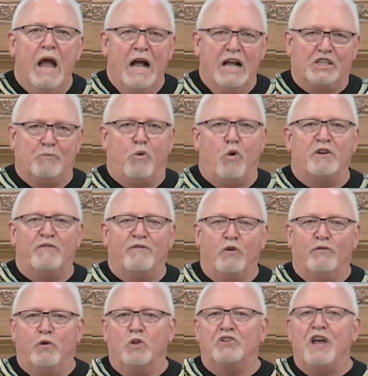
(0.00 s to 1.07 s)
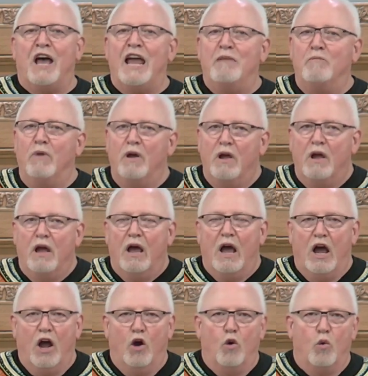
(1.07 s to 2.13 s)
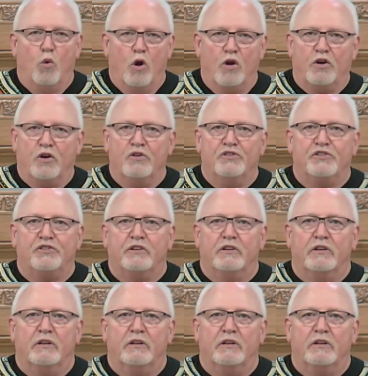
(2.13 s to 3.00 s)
Support for full-time workers.